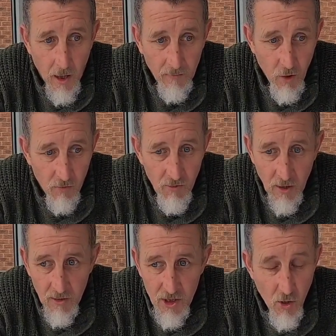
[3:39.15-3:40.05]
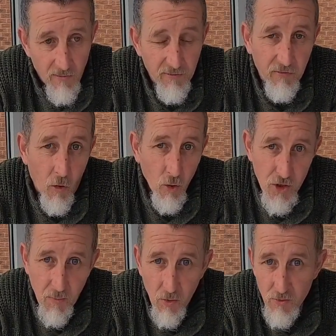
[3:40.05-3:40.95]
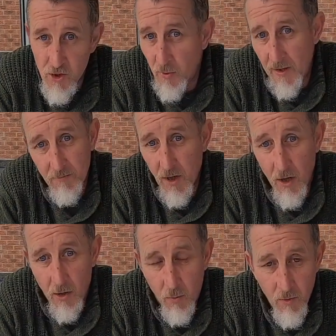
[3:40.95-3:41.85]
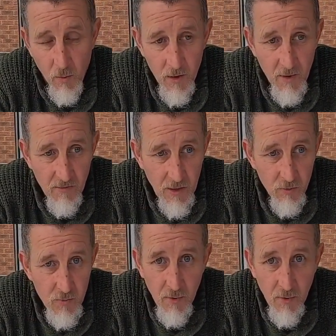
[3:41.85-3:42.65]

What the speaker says: I've got reel, it's got 4 spools to it, one of my reels.